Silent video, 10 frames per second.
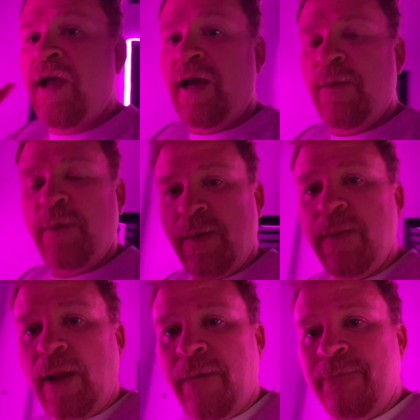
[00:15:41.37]
and blah, blah,
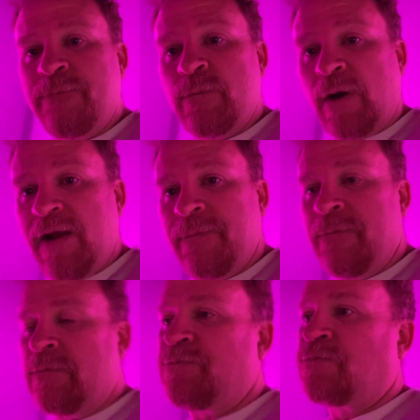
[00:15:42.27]
blah, right?
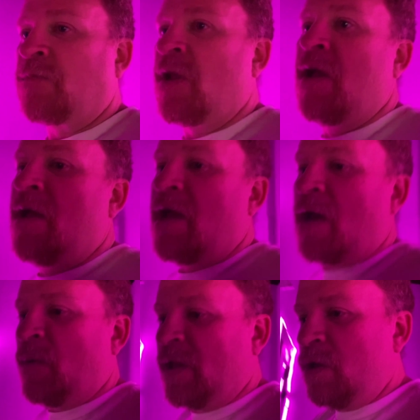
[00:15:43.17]

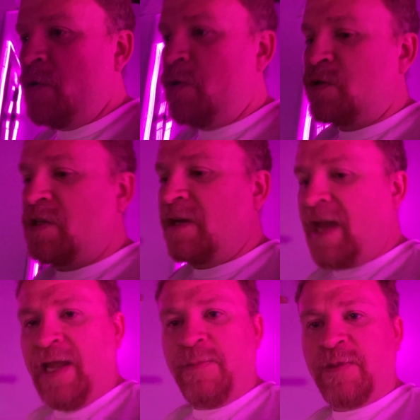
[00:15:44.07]
And we lose the
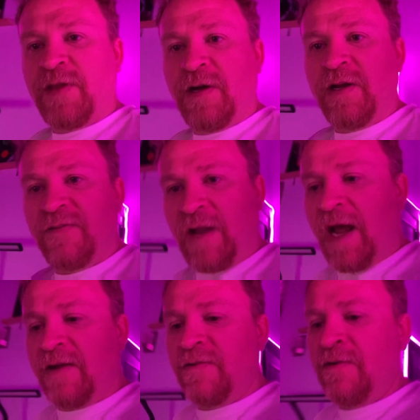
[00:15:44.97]
game theory of
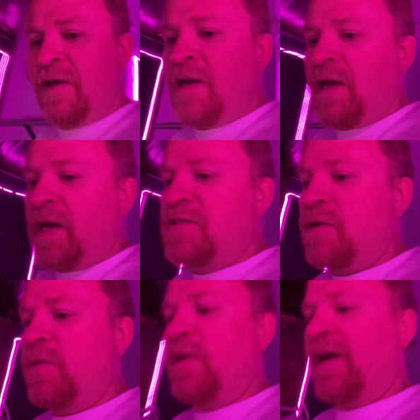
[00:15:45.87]
life. And
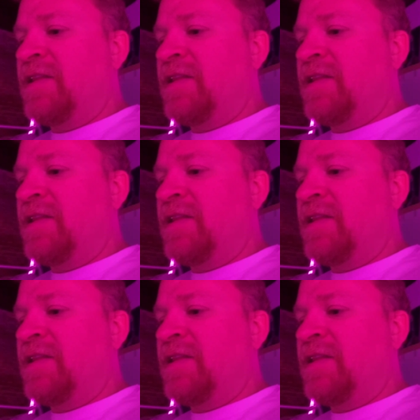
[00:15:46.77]
so, like,